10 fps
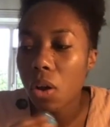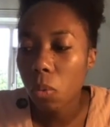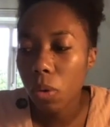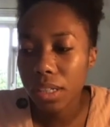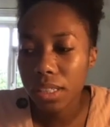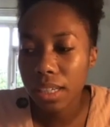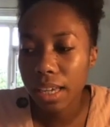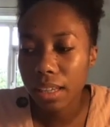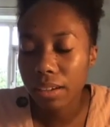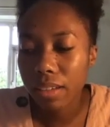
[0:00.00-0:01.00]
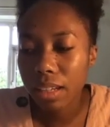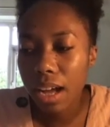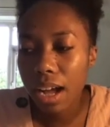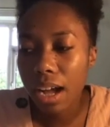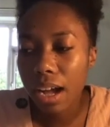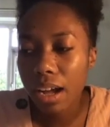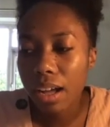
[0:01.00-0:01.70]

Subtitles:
work together and that are